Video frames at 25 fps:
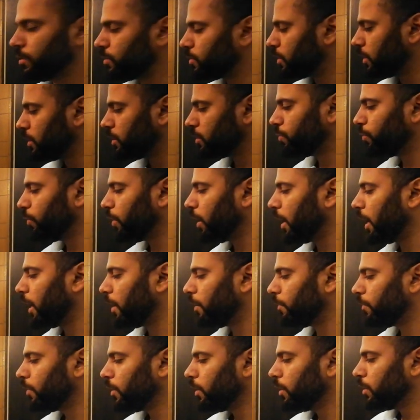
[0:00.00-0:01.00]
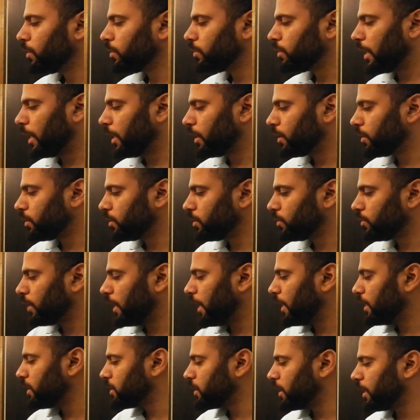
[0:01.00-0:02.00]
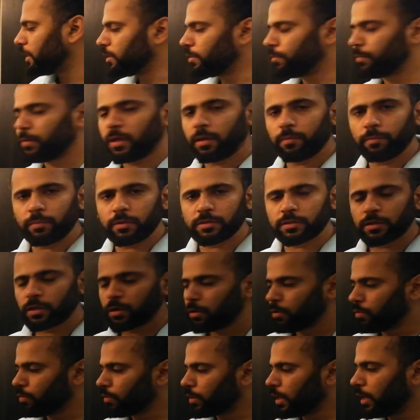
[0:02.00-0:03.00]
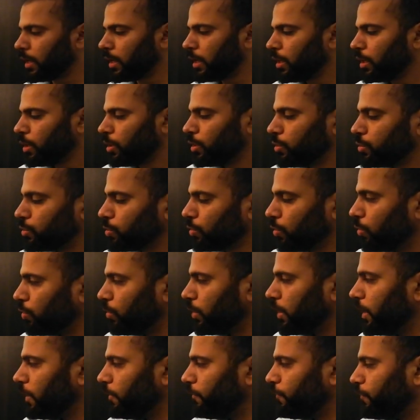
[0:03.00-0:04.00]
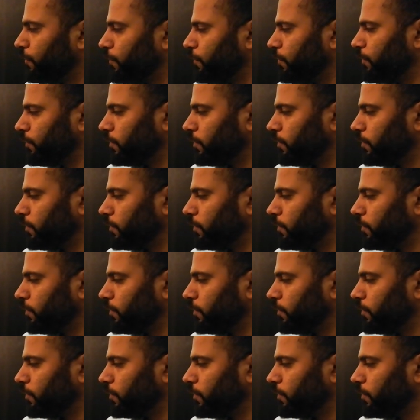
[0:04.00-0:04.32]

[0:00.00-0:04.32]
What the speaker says: stents we have, that DAS and the BMS. Okay, so if